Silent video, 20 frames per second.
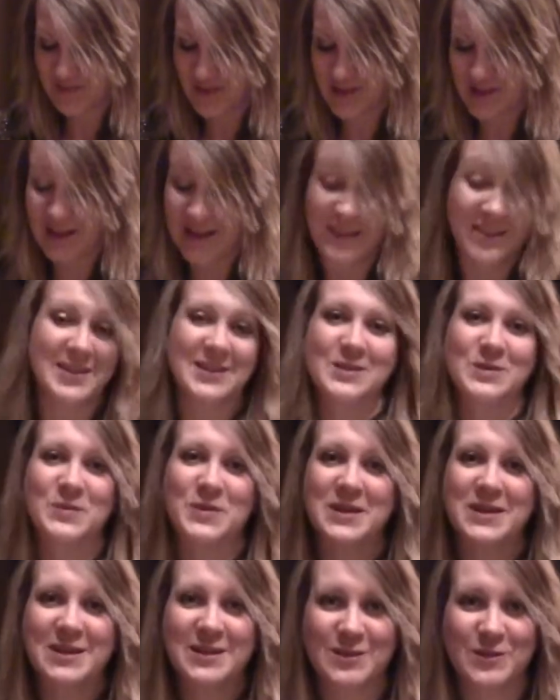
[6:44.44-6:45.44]
Like this
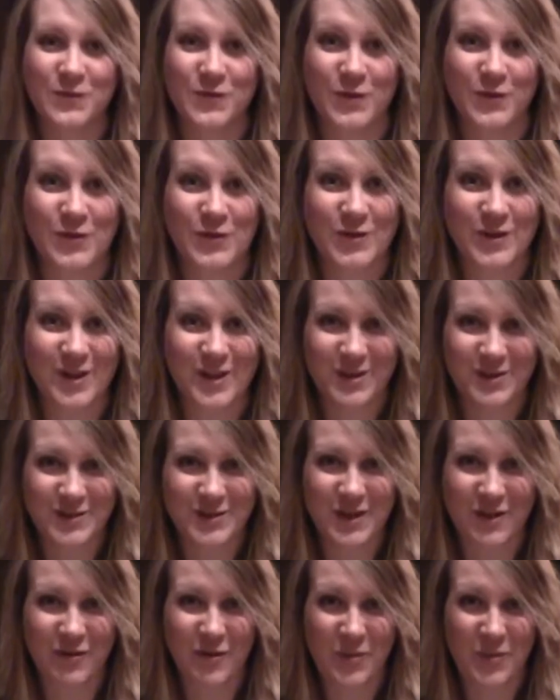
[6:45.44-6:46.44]
one is for
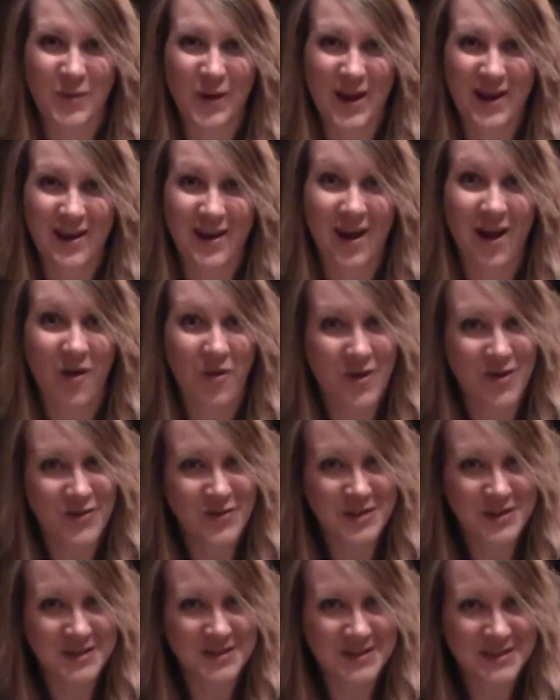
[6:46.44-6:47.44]
$2 off of bread. How
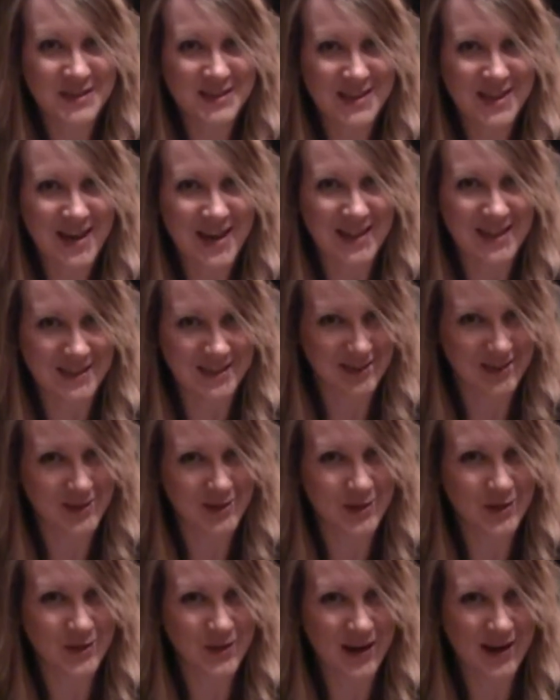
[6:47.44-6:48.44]
often do you see that? This is
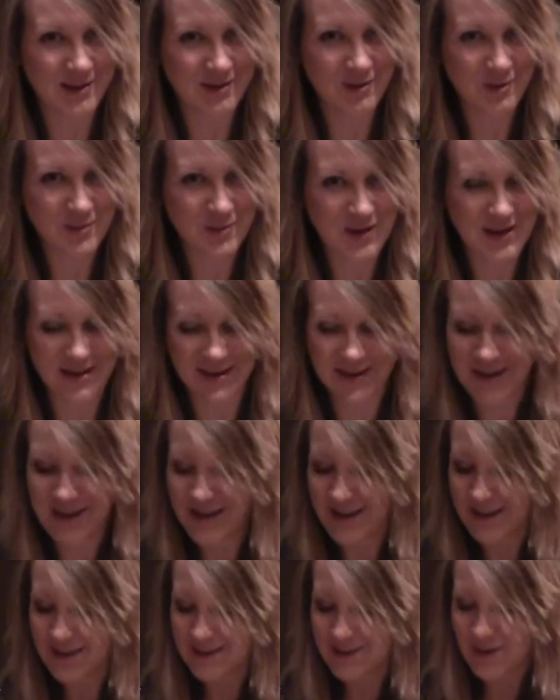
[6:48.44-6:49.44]
a great coupon.
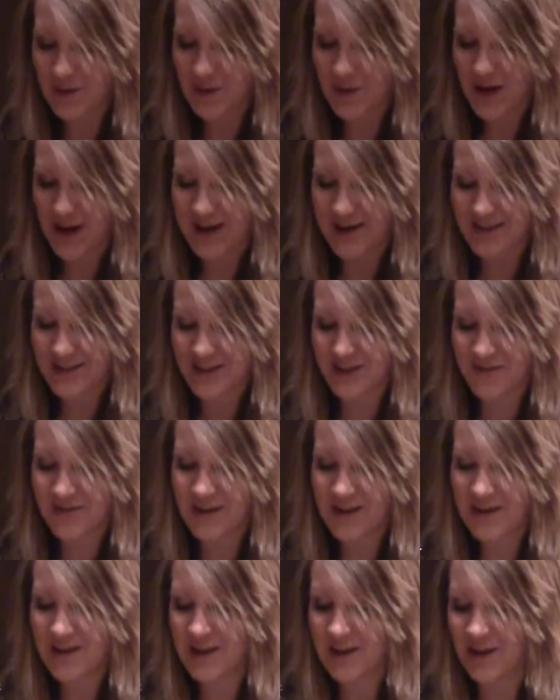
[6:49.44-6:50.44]
So I shove it
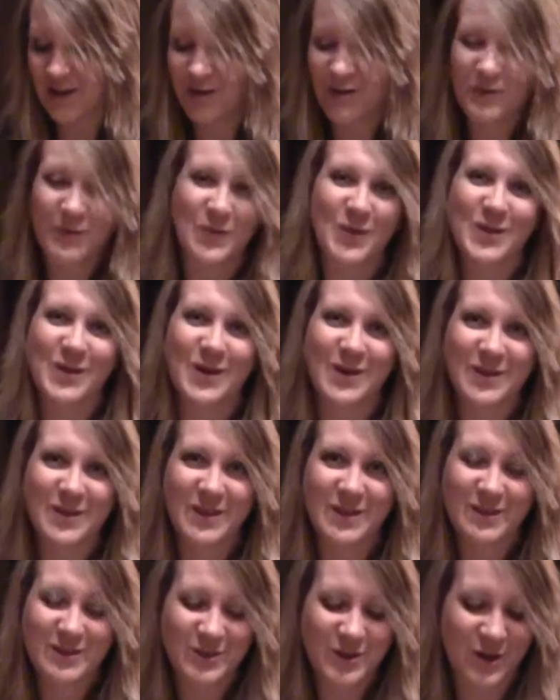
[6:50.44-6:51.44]
in here with all the
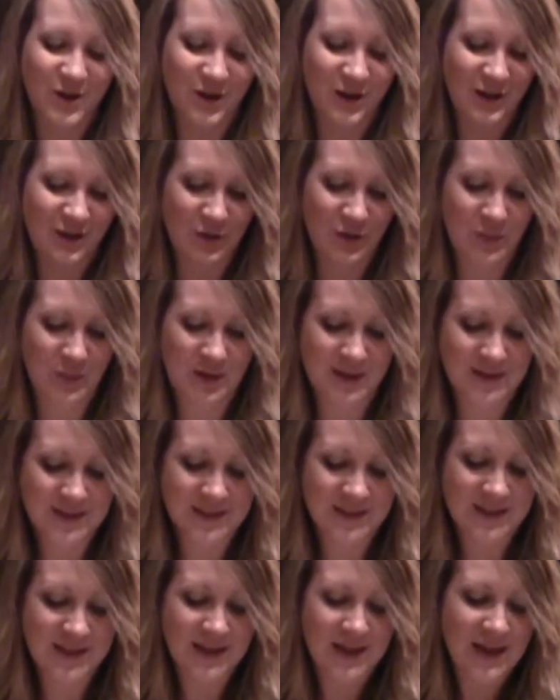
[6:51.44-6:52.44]
other Target
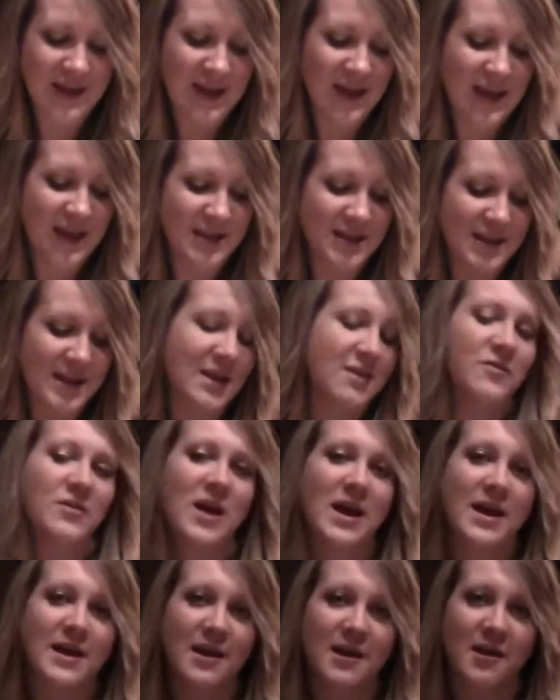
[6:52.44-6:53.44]
coupons. And then I've
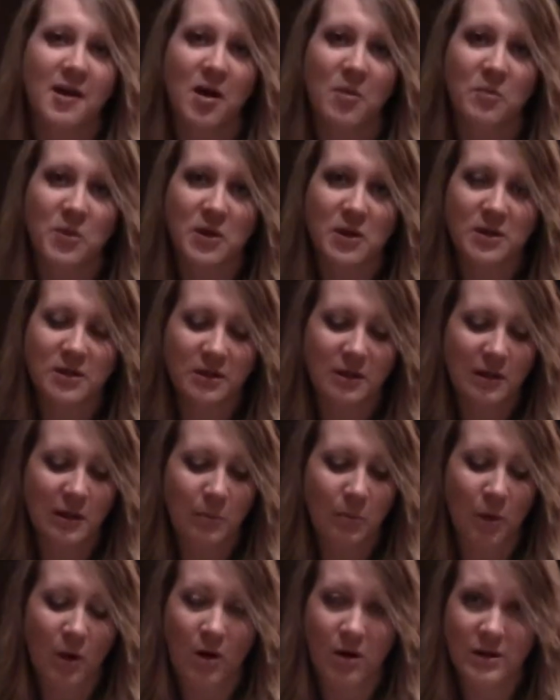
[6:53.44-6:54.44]
got a couple little
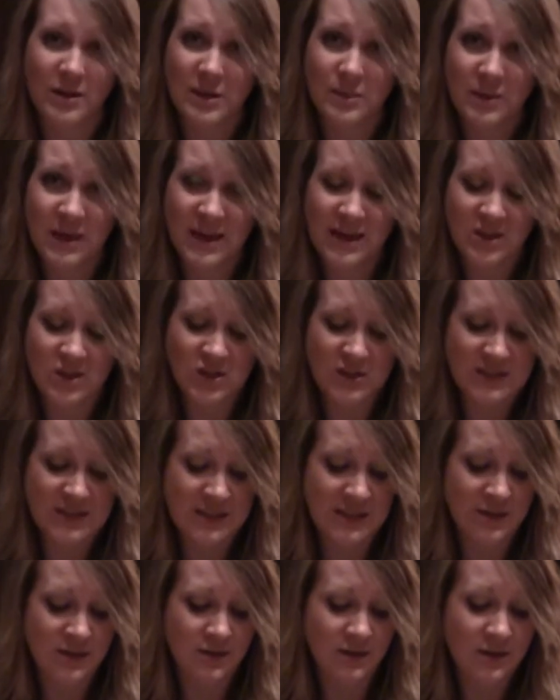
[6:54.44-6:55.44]
poly pages
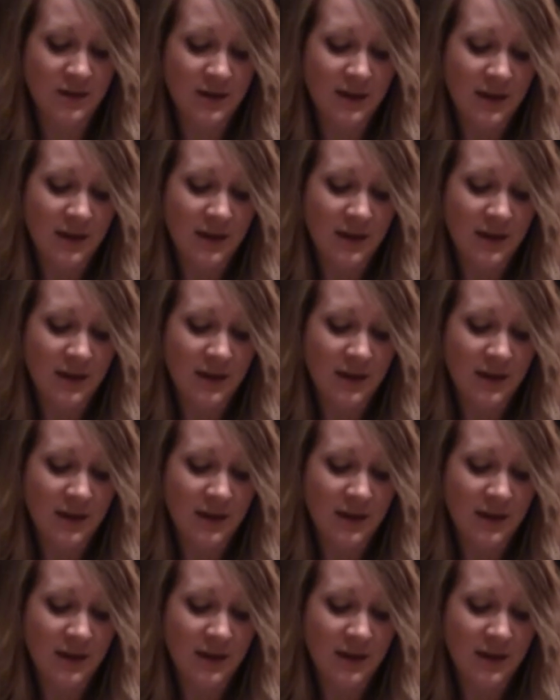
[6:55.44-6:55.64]
here.